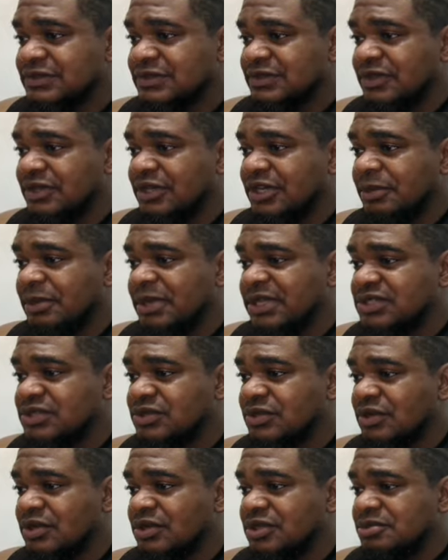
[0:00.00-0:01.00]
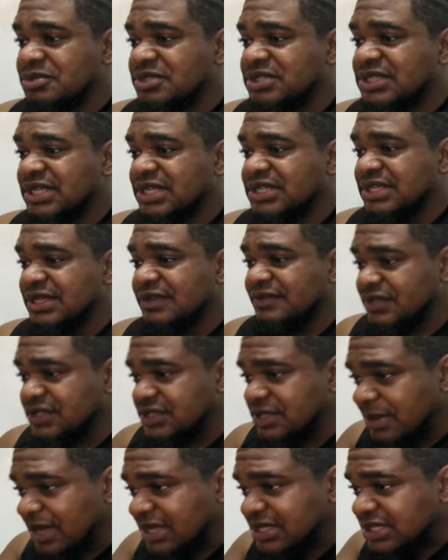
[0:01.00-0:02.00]
all the best to Uncle Mr. Self.
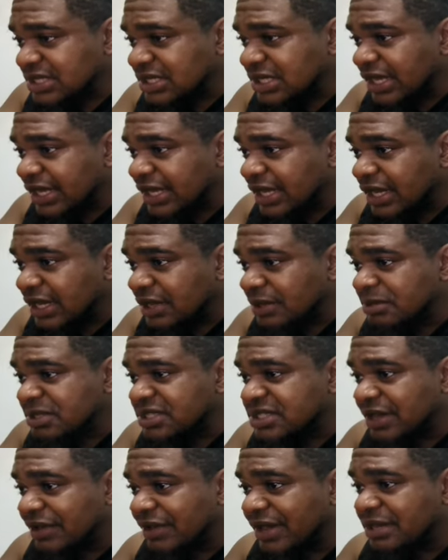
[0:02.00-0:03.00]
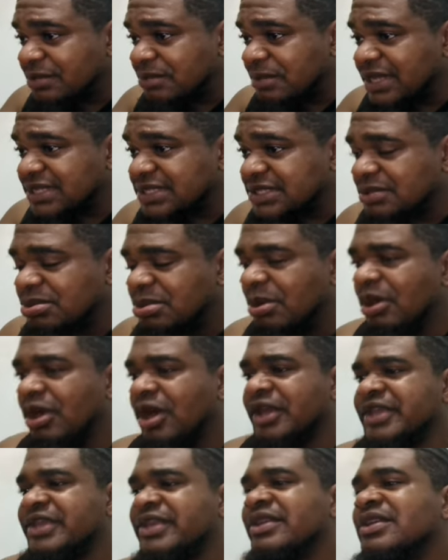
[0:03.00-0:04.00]
Is a bicycle? Mr. Riding bicycle.
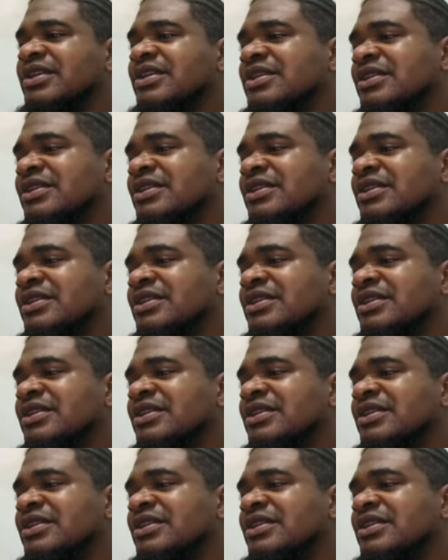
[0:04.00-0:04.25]
Boy. He's the